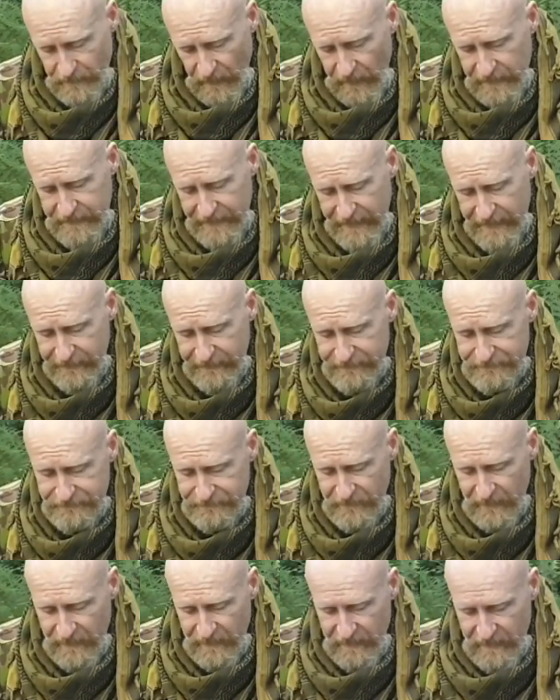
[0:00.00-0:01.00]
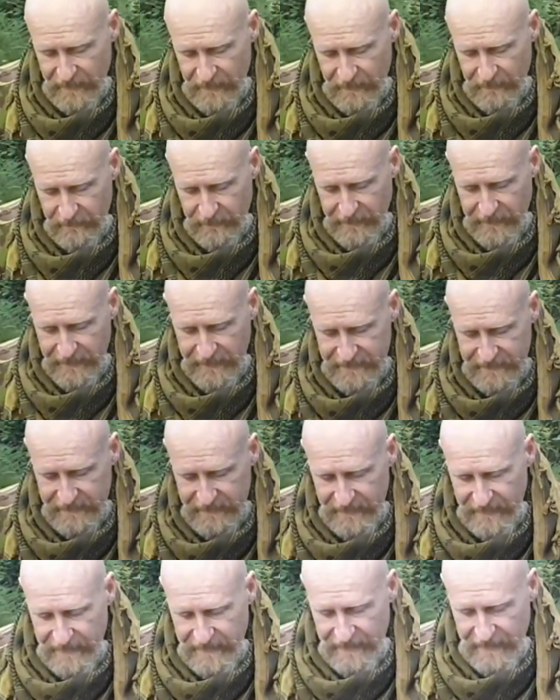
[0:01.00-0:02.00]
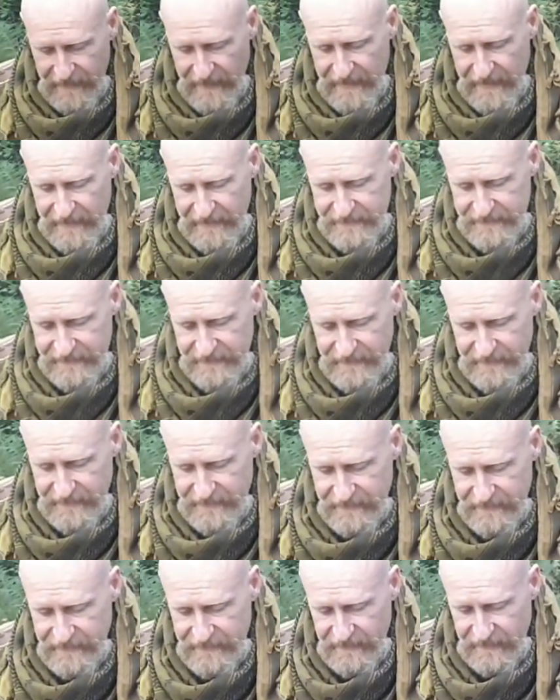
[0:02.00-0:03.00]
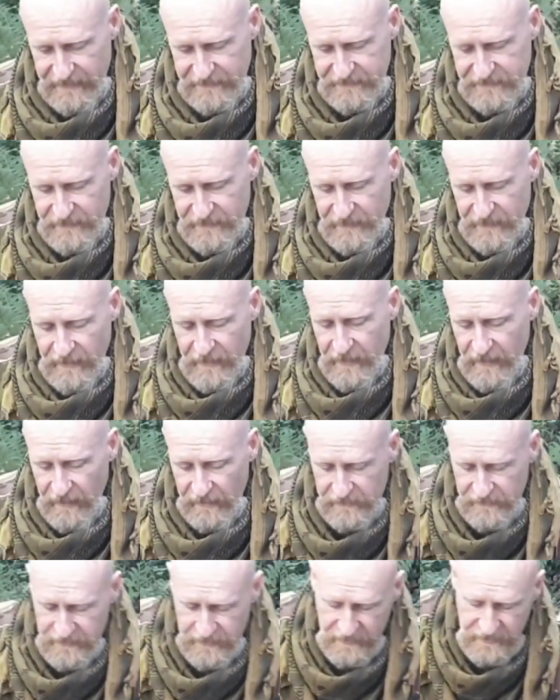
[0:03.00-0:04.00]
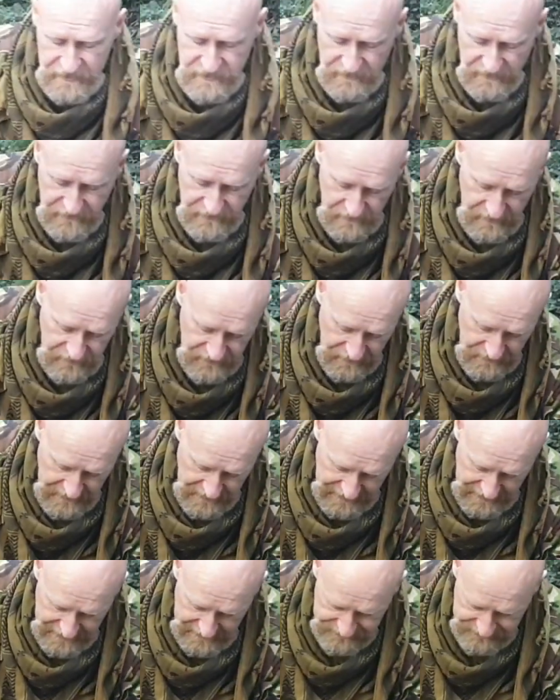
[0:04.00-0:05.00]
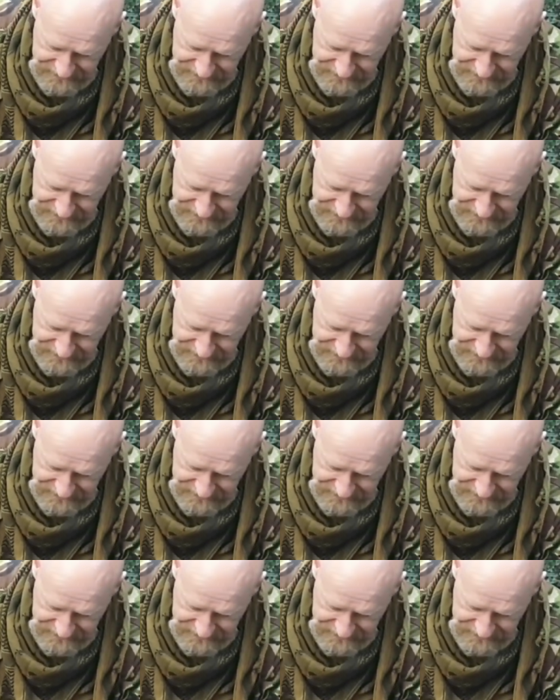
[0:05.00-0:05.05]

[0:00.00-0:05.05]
Now, we're here today, and it's an unusual one for me.